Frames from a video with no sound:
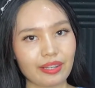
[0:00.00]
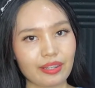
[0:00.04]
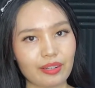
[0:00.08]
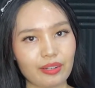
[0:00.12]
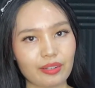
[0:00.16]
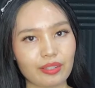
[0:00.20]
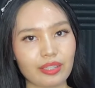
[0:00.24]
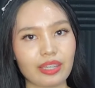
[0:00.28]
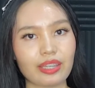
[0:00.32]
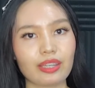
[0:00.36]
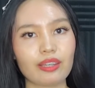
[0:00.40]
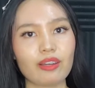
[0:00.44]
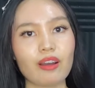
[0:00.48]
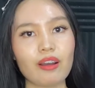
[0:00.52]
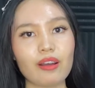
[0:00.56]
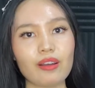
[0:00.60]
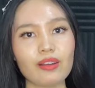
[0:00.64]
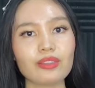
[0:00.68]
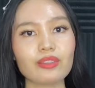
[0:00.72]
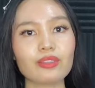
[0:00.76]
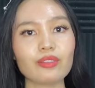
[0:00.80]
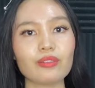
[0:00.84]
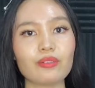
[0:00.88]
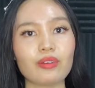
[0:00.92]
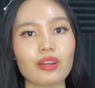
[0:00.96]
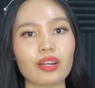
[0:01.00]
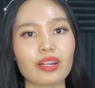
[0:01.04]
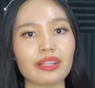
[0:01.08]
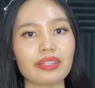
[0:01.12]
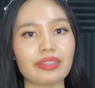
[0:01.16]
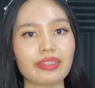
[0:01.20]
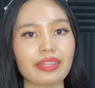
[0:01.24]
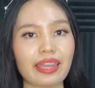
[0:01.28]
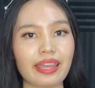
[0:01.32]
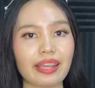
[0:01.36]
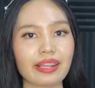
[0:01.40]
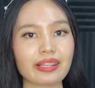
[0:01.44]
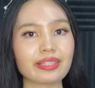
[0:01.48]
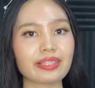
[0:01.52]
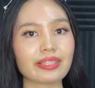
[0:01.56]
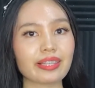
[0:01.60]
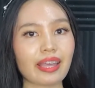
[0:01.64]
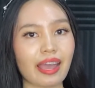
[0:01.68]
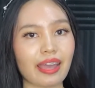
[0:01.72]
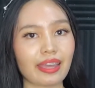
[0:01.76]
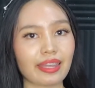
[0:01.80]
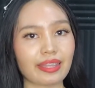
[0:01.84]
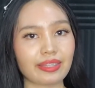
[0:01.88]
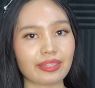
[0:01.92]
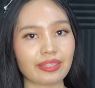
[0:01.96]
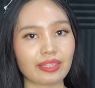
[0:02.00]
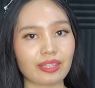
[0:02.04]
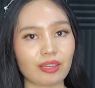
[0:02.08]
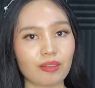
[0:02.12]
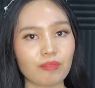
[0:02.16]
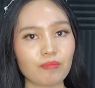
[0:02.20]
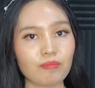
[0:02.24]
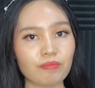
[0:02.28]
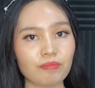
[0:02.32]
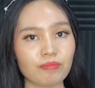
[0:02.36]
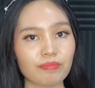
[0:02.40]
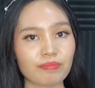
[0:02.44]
Okay, on to our next item.